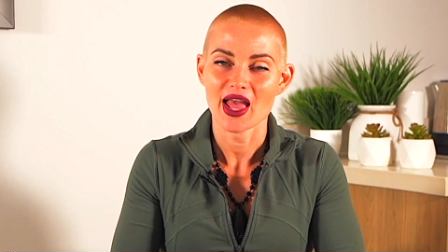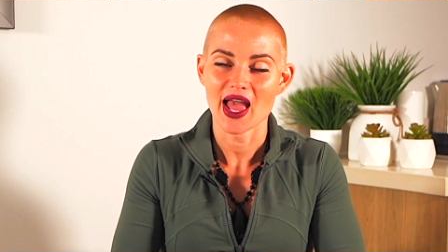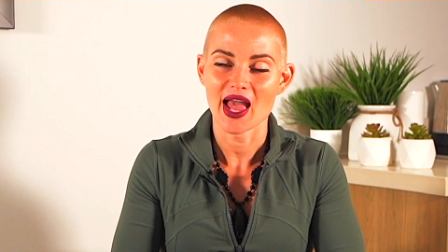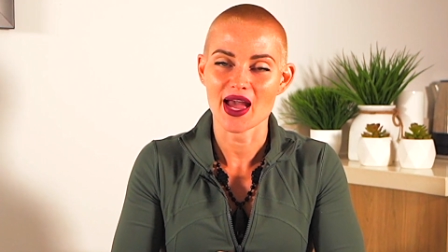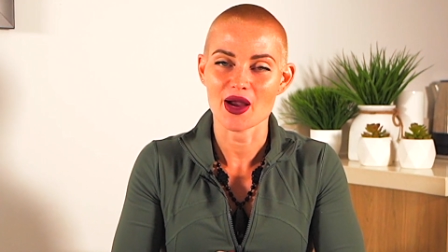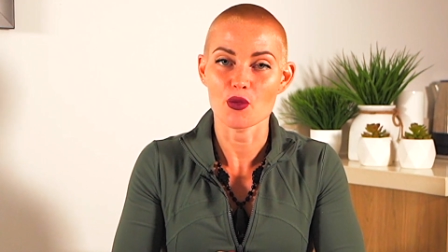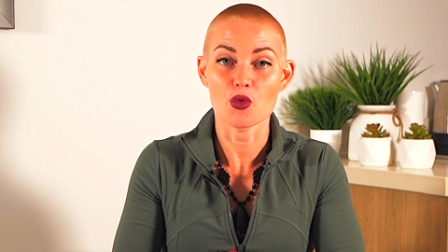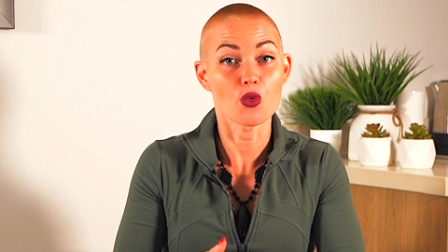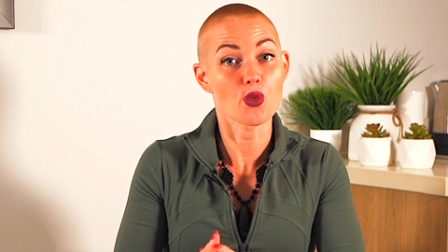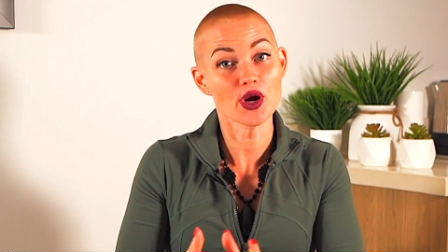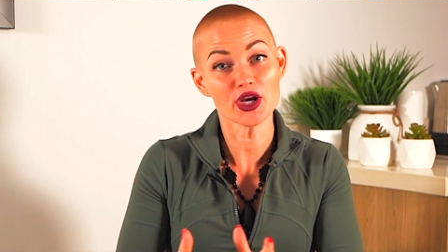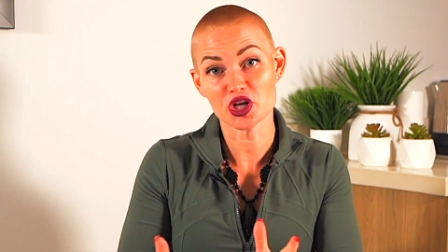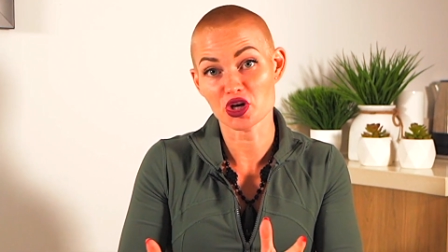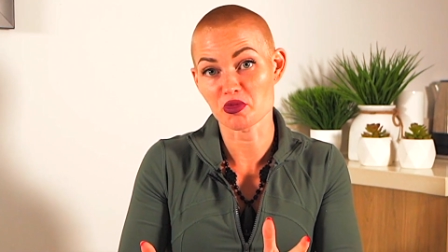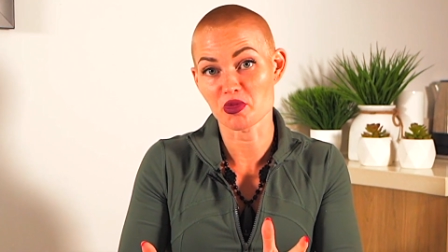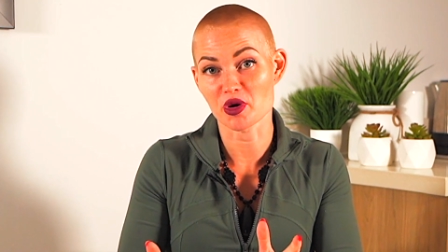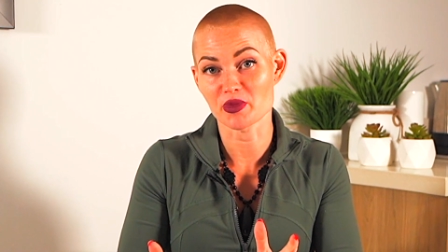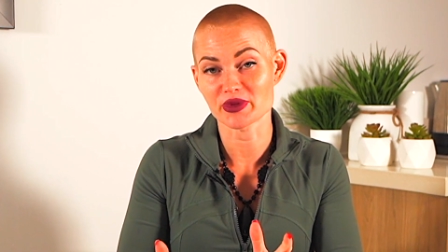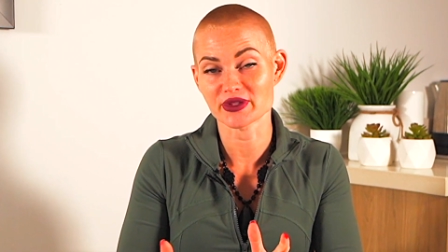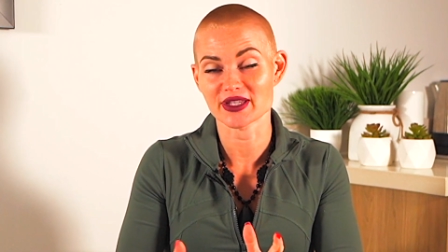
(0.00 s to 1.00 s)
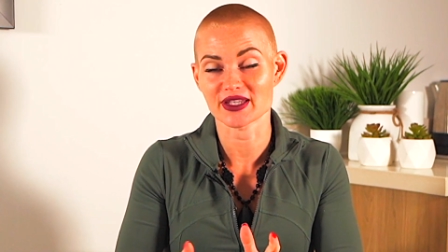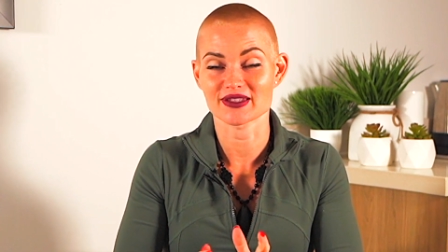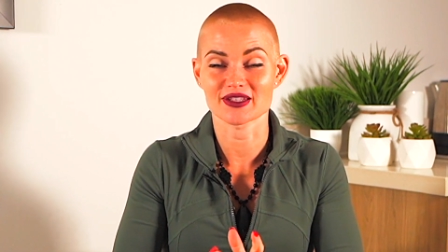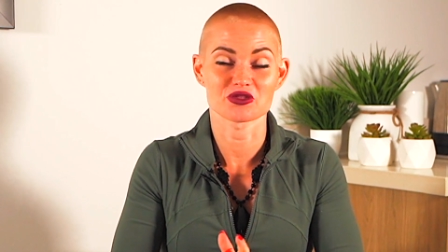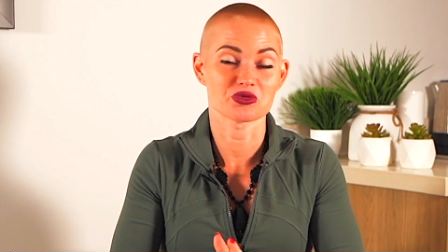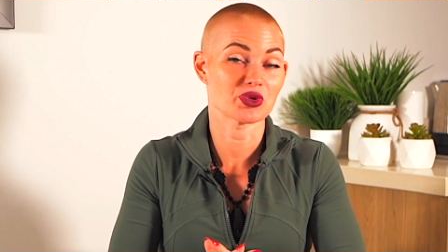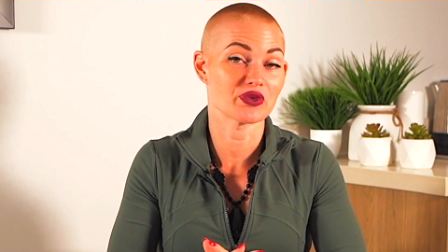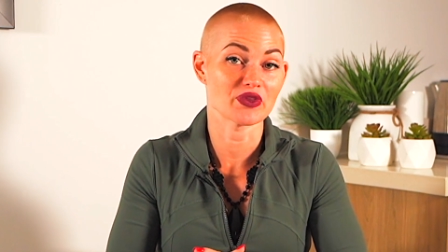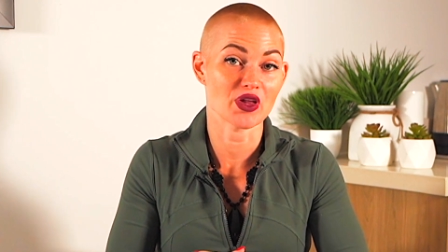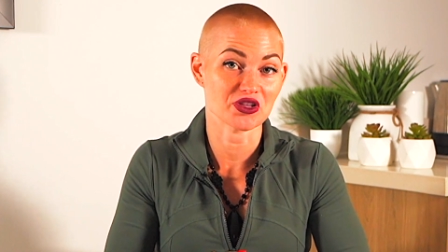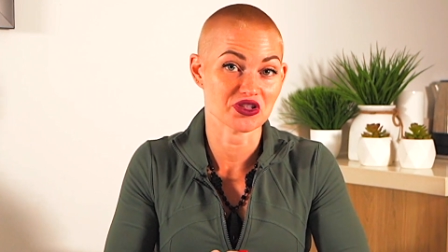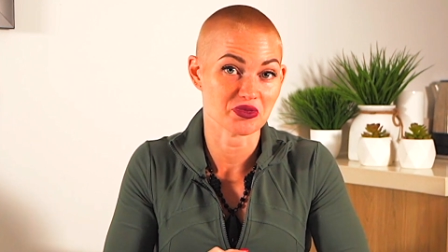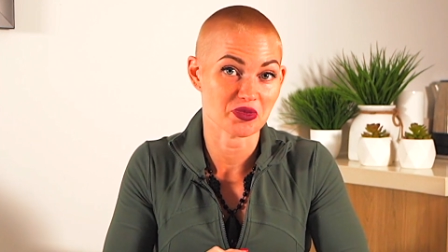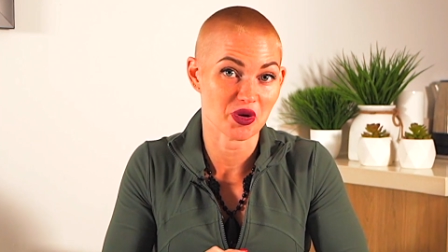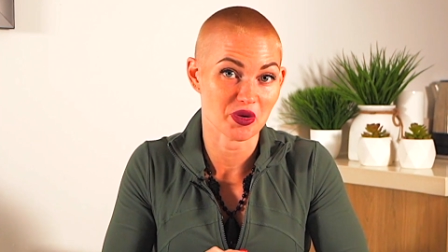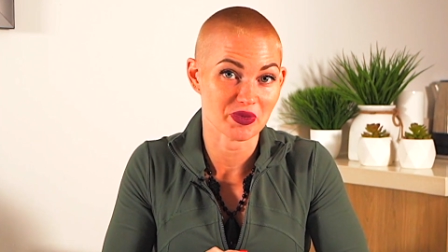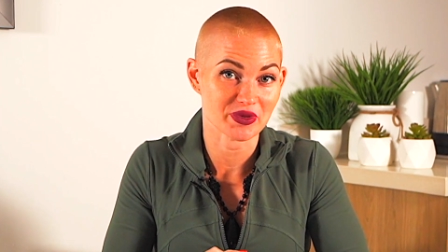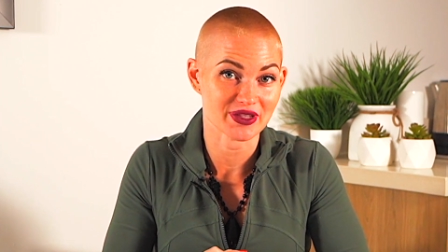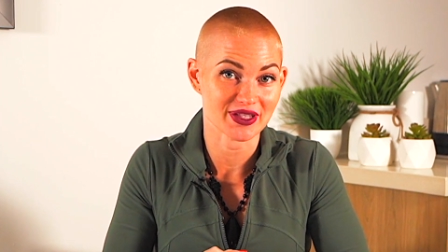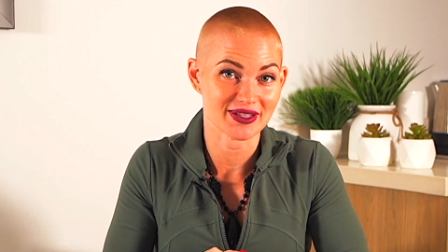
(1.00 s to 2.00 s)
And well, one of your purposes, because we have lots of
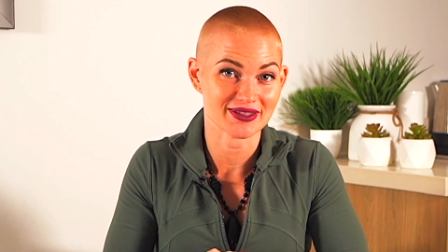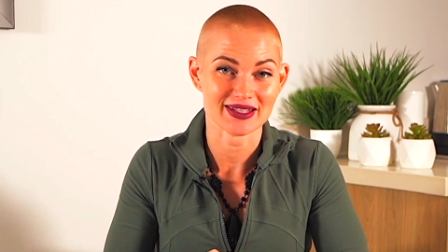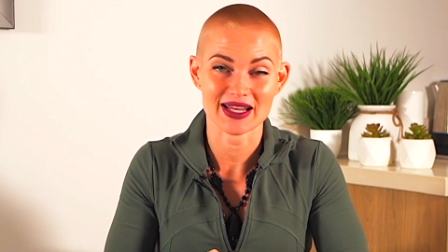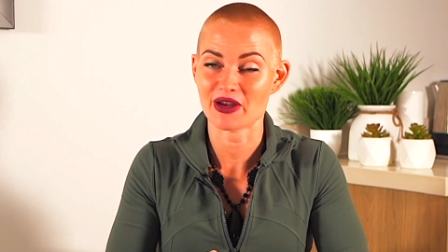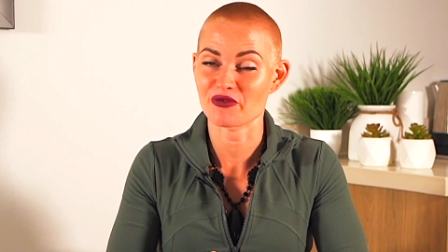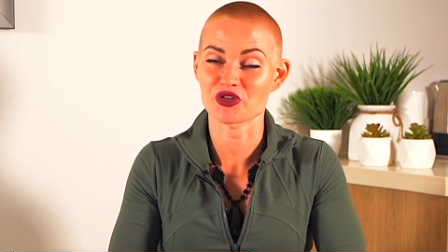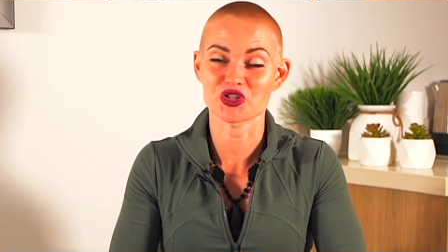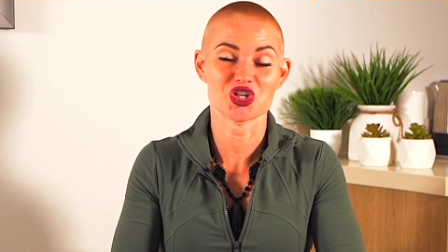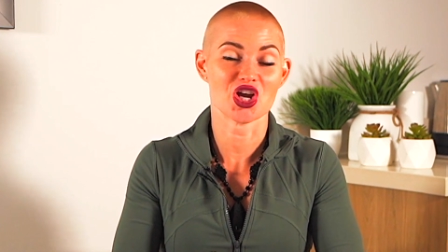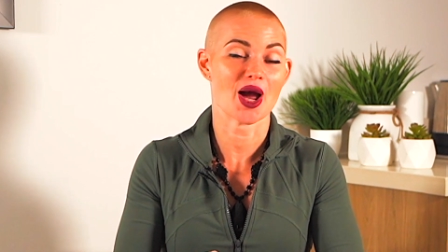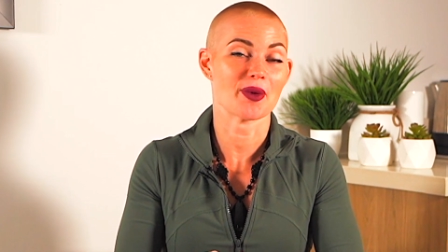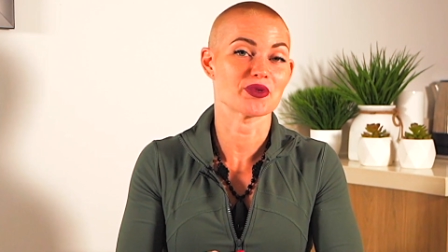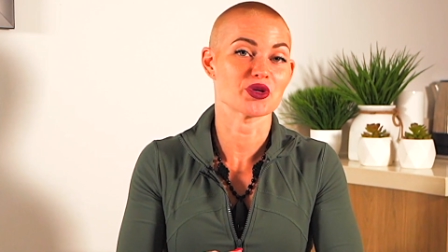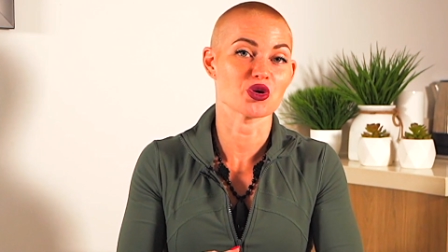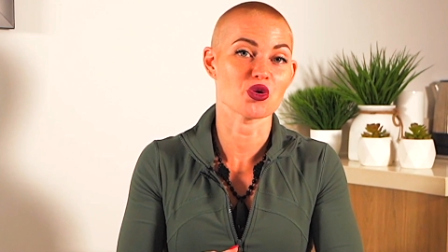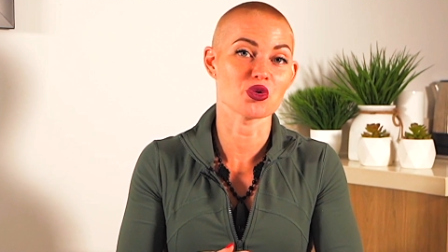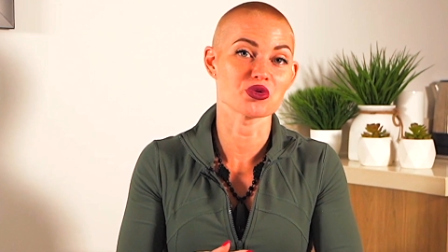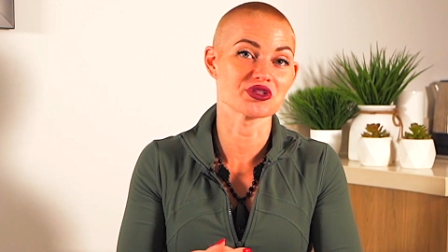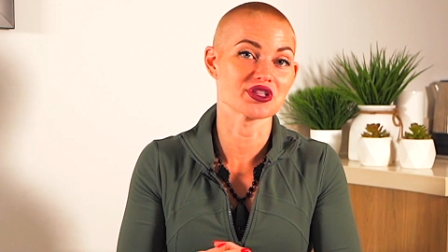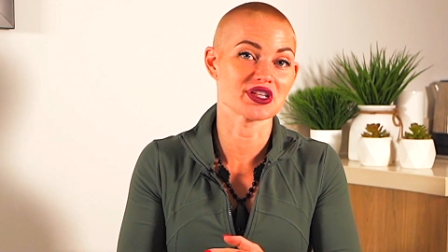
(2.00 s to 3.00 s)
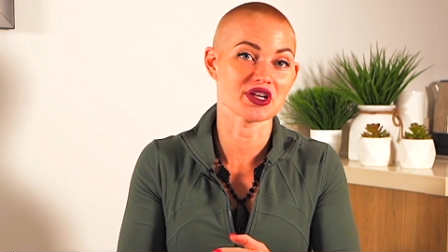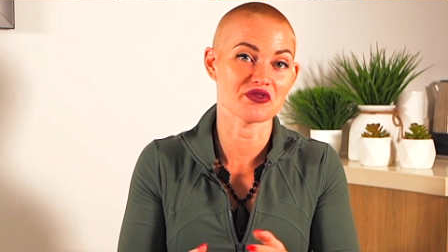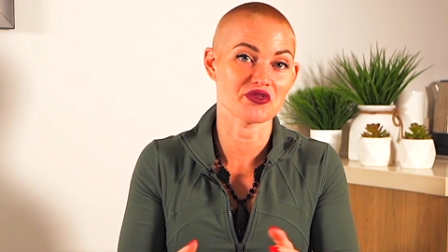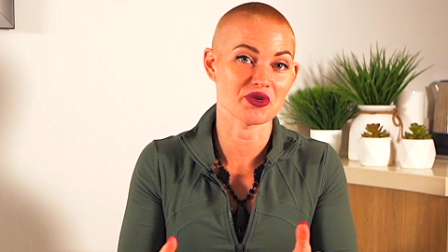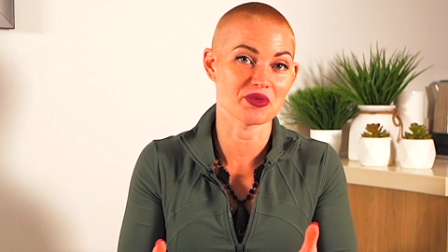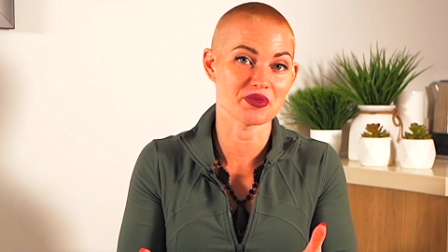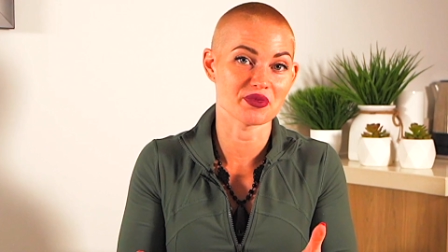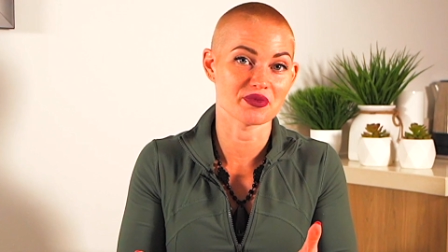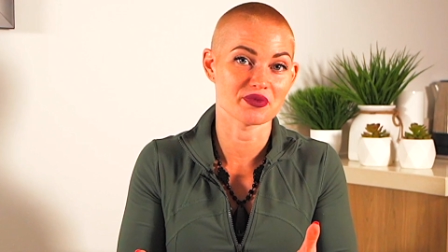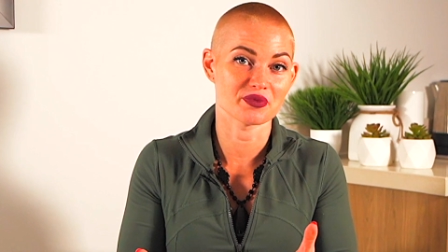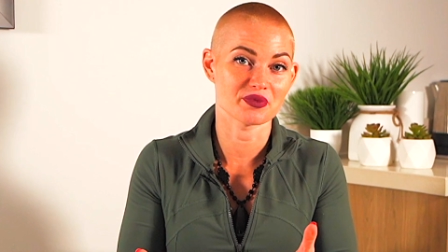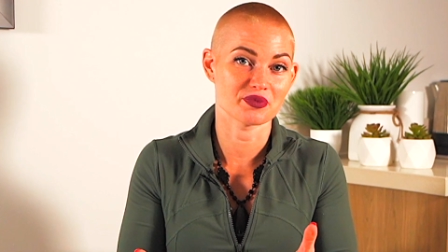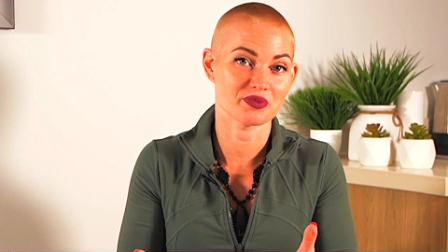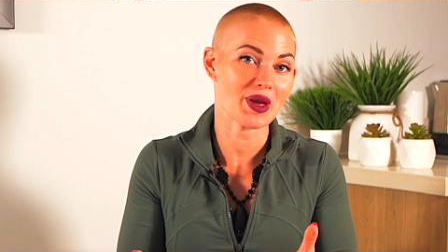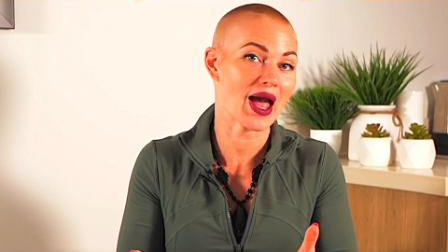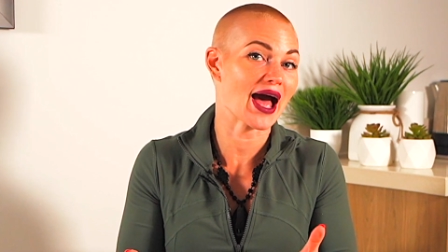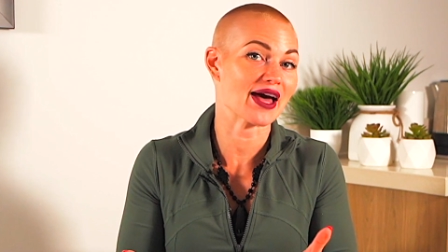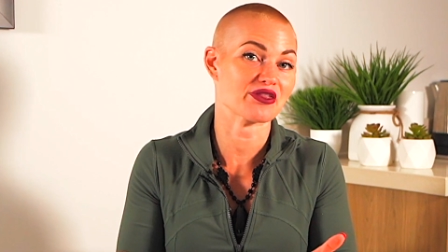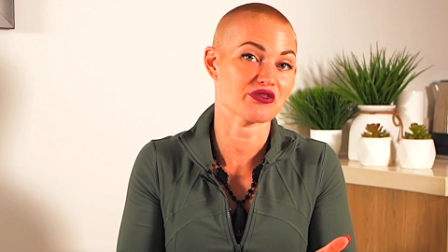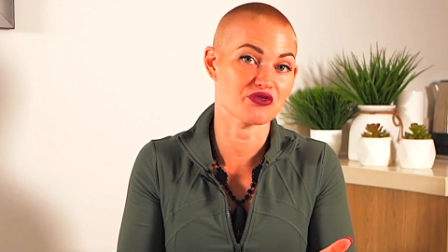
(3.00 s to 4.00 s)
purposes. Every chapter holds a different
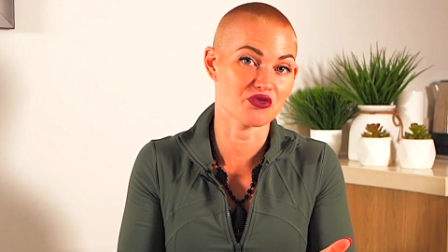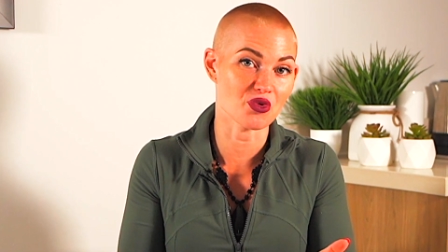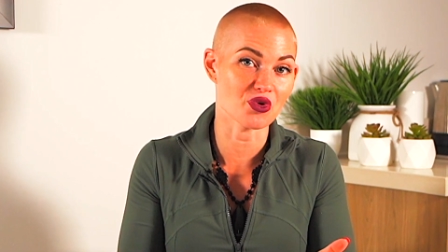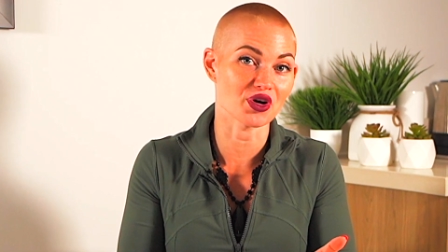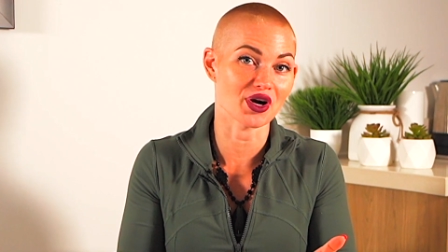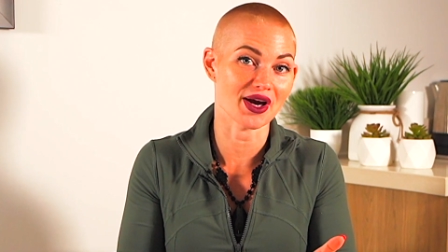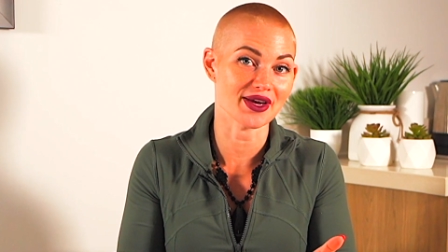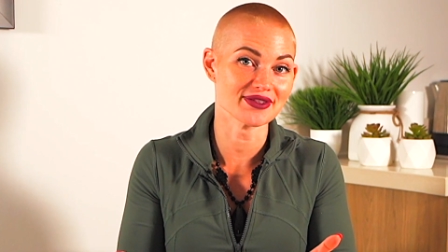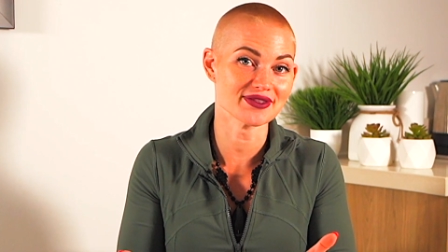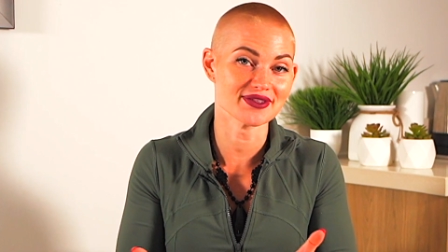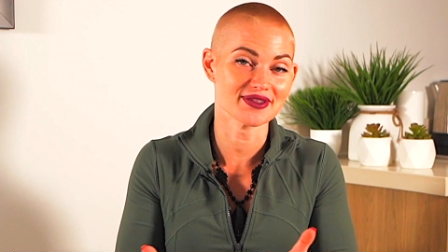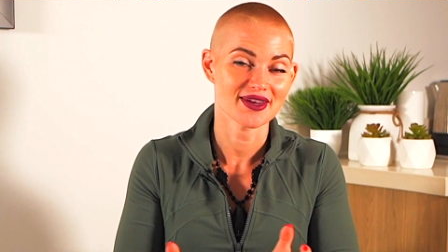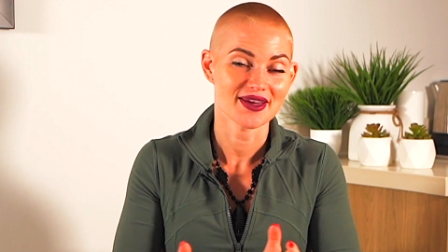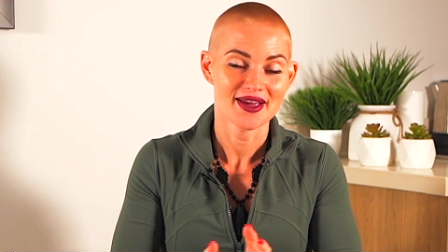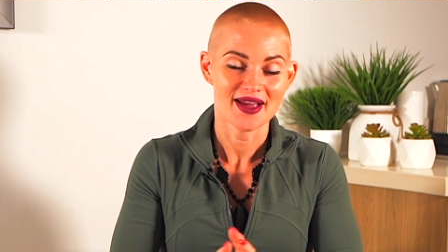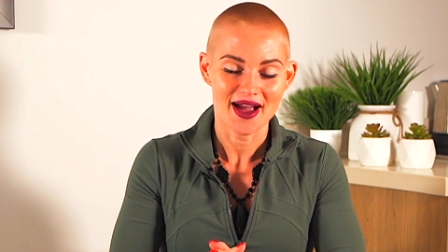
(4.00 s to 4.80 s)
path for us.